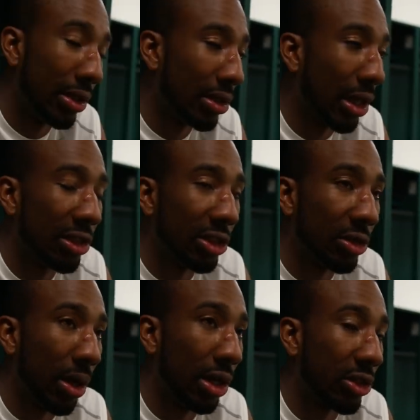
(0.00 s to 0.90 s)
It's not
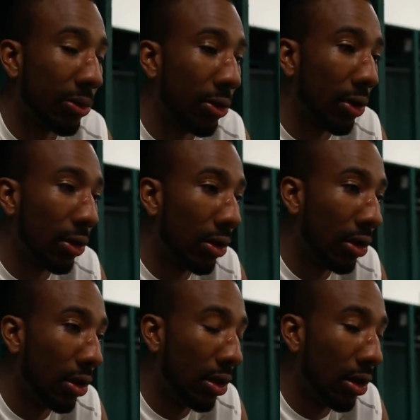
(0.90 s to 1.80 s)
just basketball.
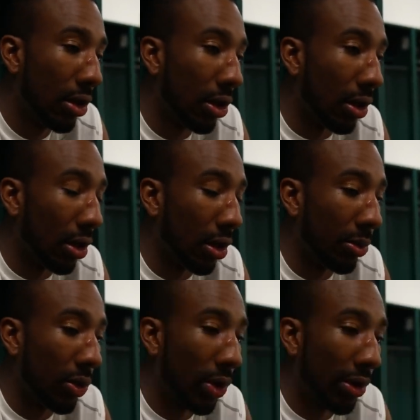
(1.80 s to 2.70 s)

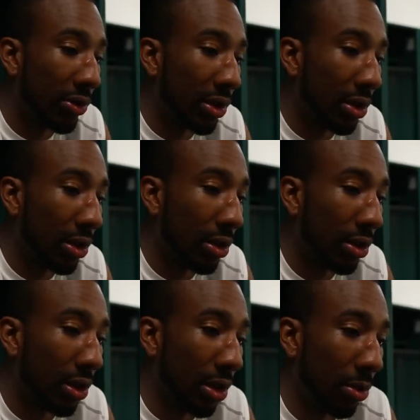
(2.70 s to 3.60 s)
Um, you have to
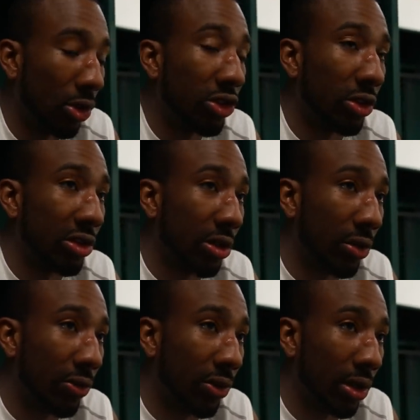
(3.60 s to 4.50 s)
immerse
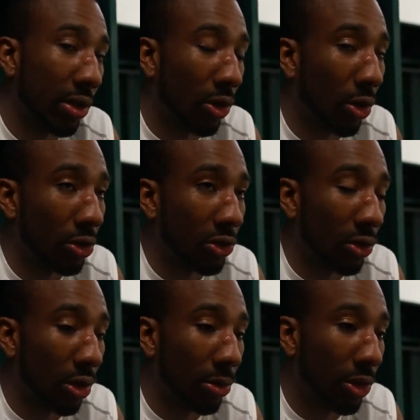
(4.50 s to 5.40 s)
yourself in the culture
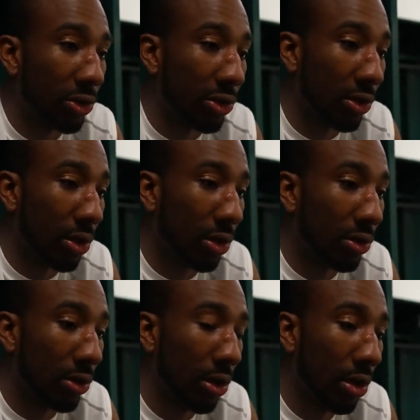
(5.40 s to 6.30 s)
almost, you
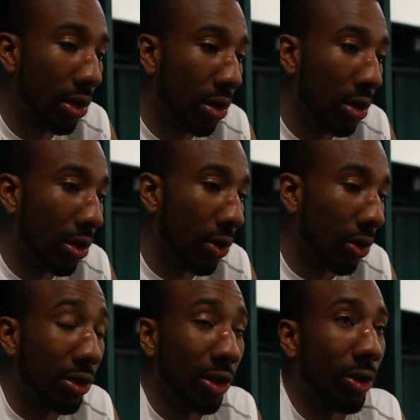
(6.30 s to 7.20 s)
know, or
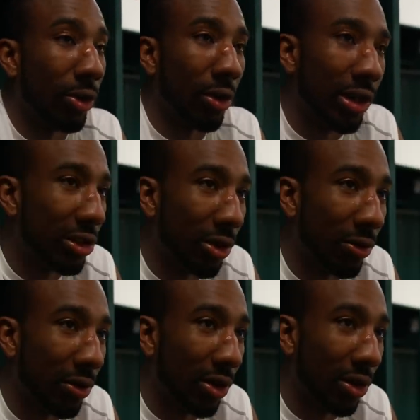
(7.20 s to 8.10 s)
you can go crazy
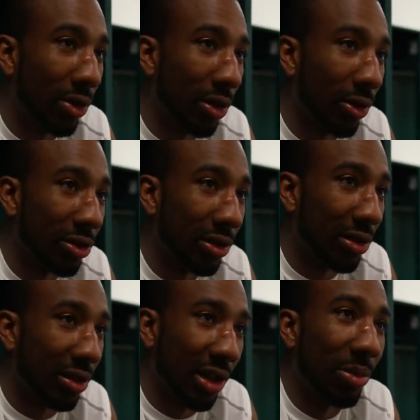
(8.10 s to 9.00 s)
over there, you know, just
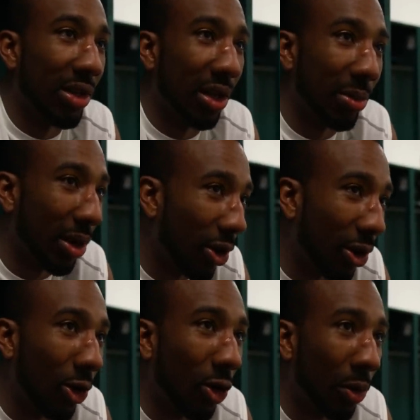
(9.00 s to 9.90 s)
keep thinking about
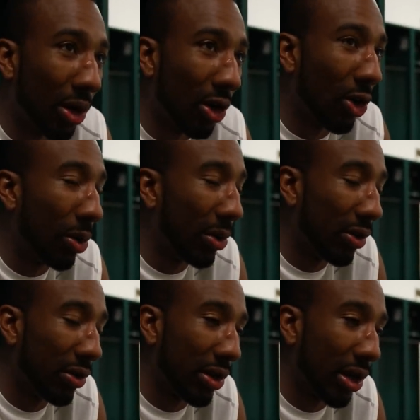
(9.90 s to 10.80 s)
home and home and
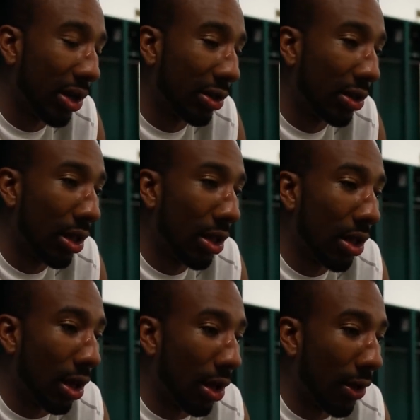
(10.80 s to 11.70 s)
everything.
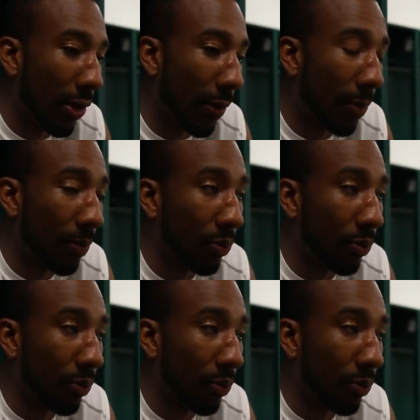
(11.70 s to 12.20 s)
Um,